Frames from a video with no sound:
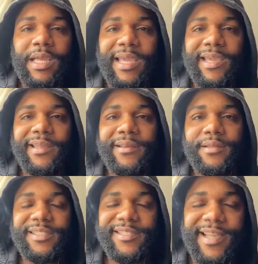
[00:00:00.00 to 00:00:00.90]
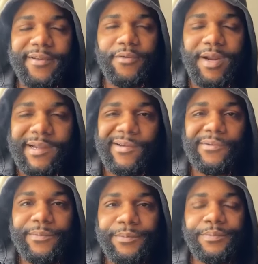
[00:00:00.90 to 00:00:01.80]
and stand
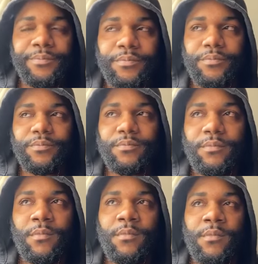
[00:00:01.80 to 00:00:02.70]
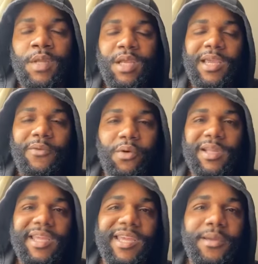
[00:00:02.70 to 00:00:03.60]
ground, he
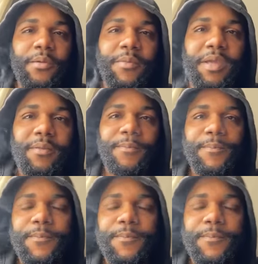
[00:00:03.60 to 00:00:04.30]
would have killed me.